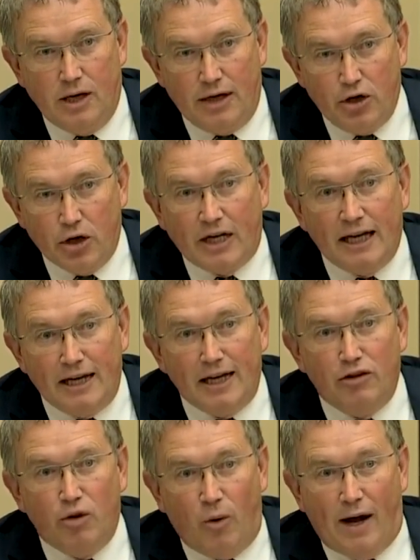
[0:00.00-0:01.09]
And you're getting
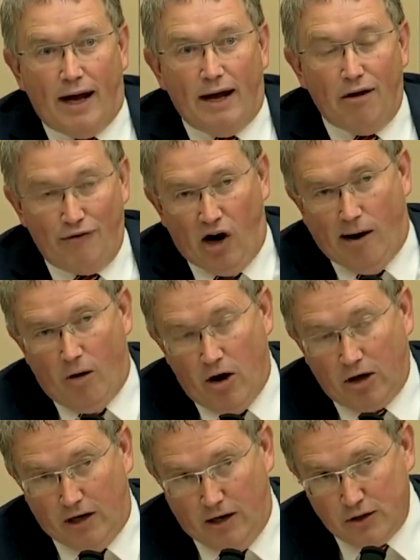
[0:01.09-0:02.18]
in the way of our
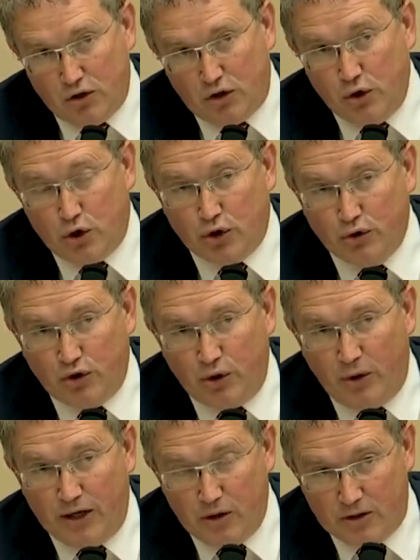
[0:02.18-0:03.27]
constitutional
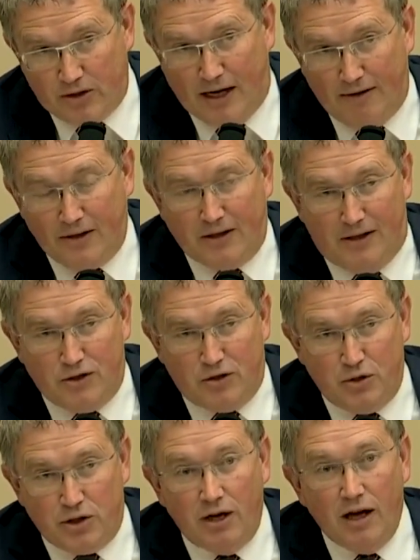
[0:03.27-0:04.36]
duty. You're citing the
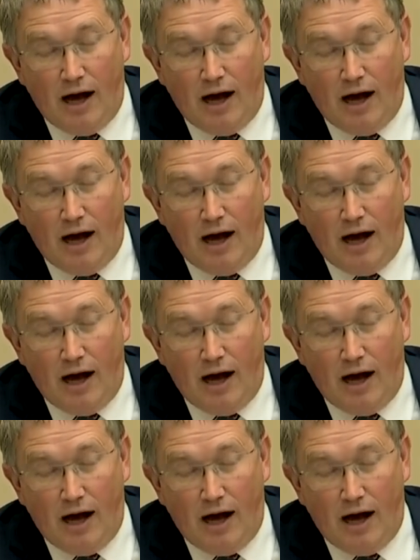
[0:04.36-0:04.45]
Constitution.